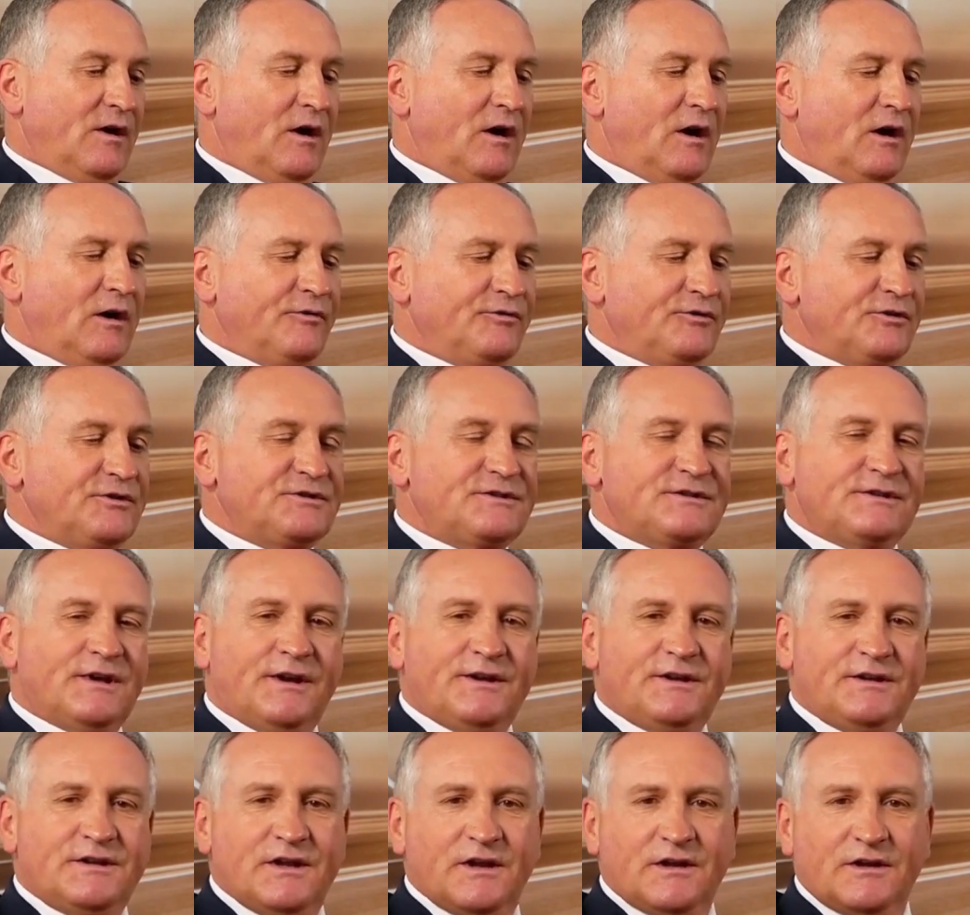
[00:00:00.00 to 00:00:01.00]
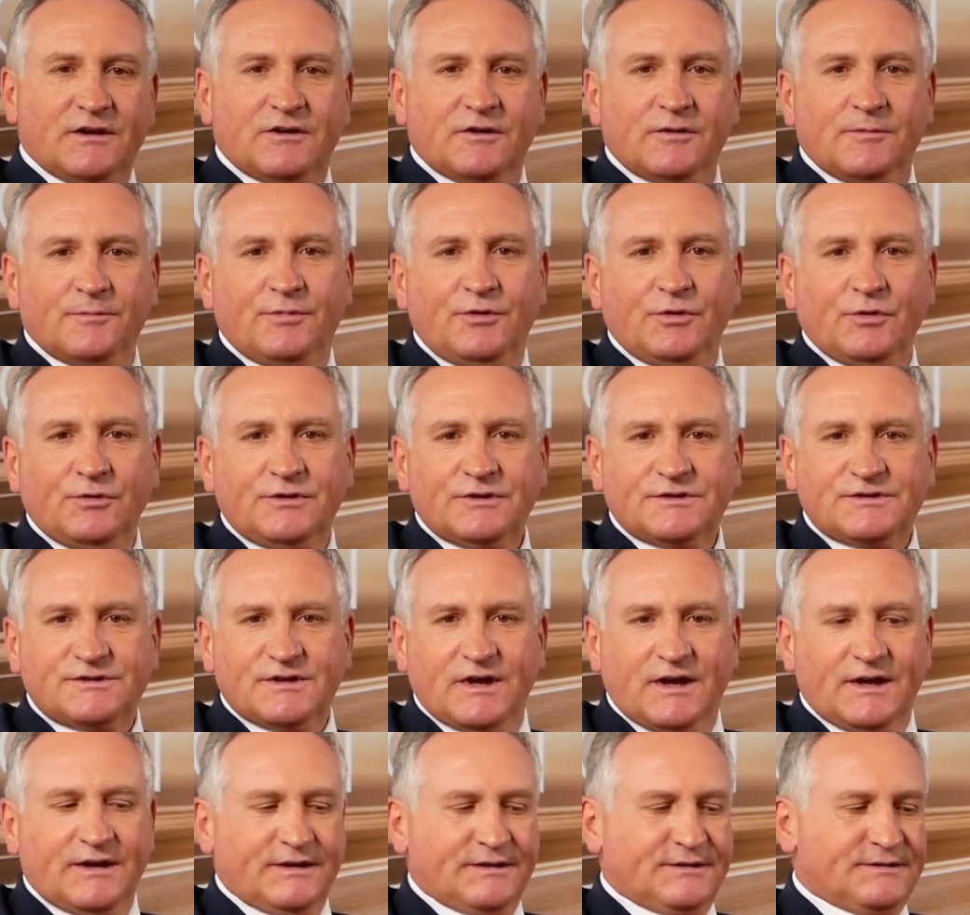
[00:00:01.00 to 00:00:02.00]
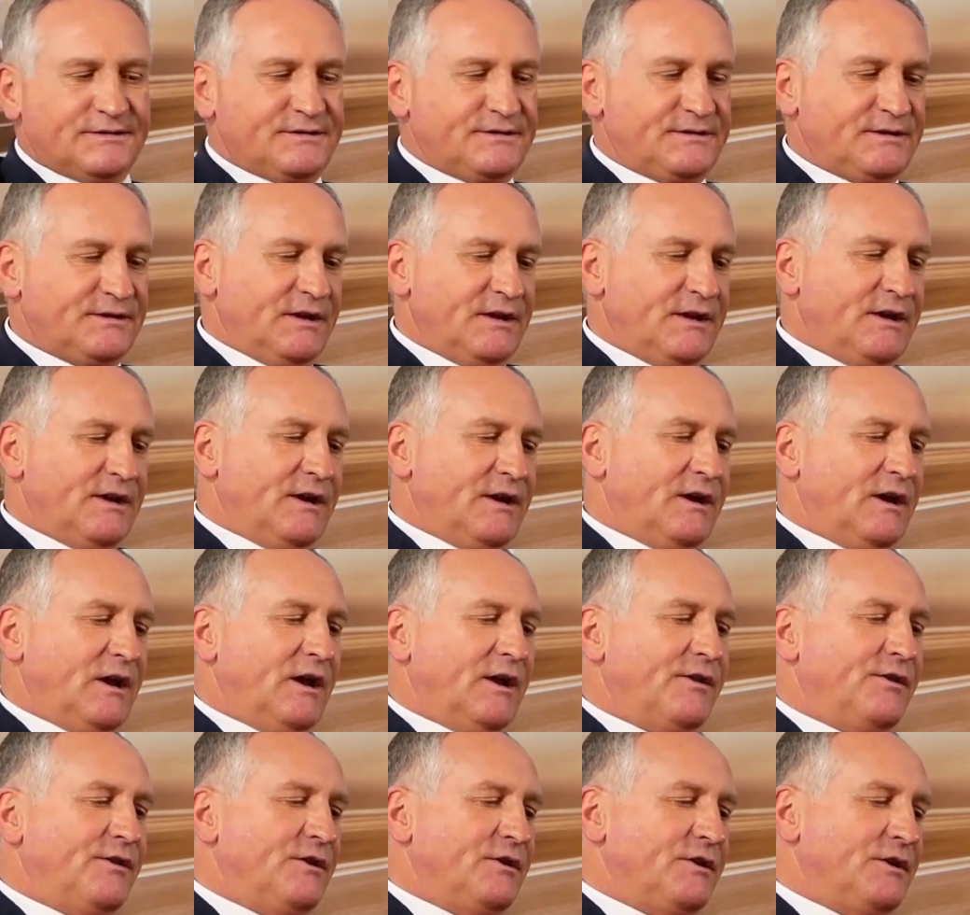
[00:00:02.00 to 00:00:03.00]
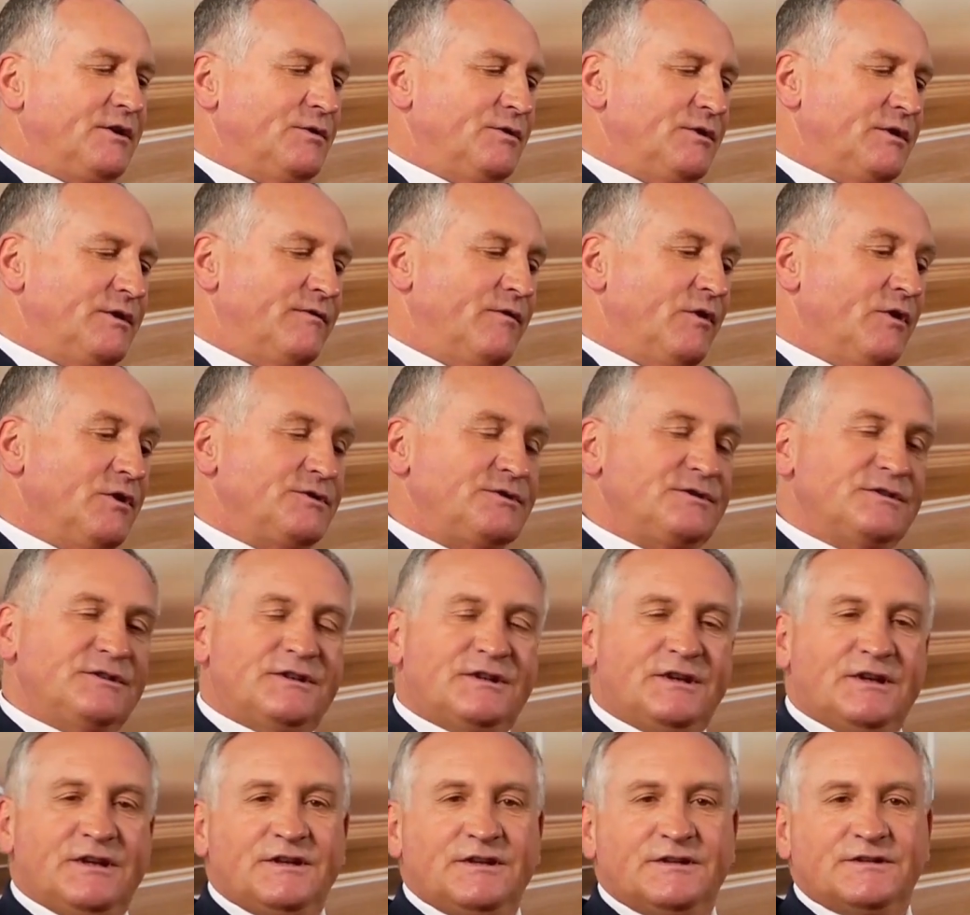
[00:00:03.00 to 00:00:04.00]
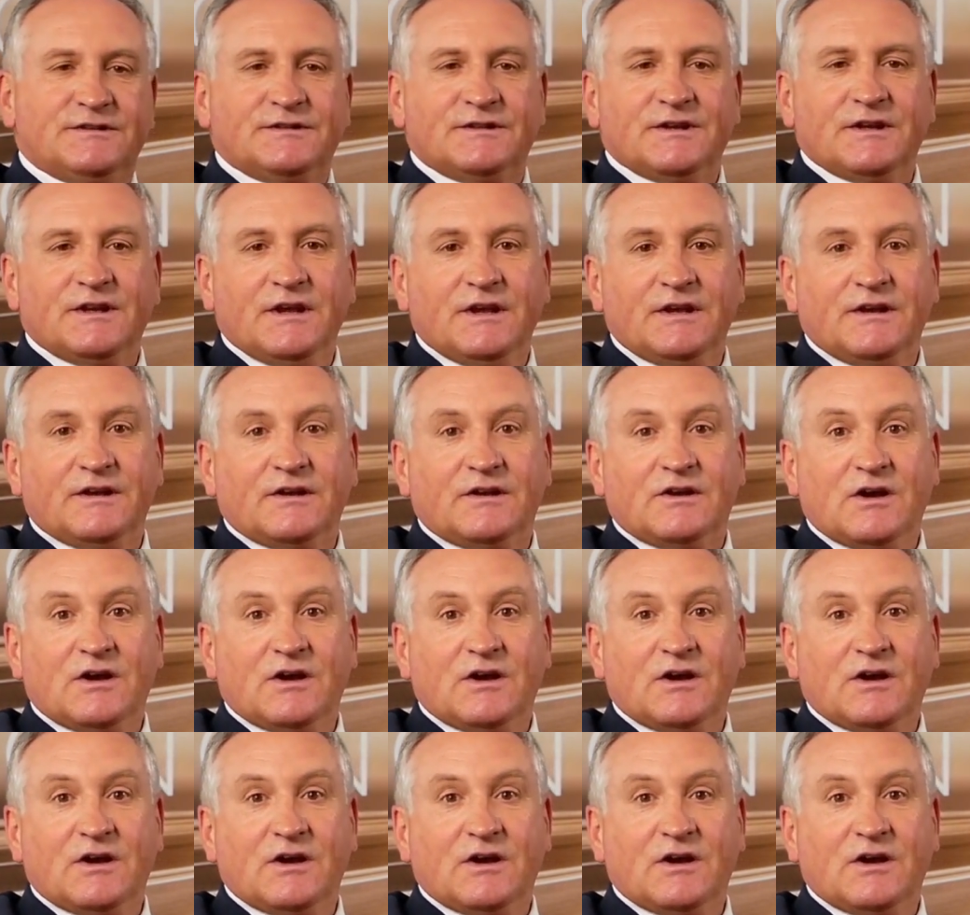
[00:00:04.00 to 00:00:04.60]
After studying computer science at the universities in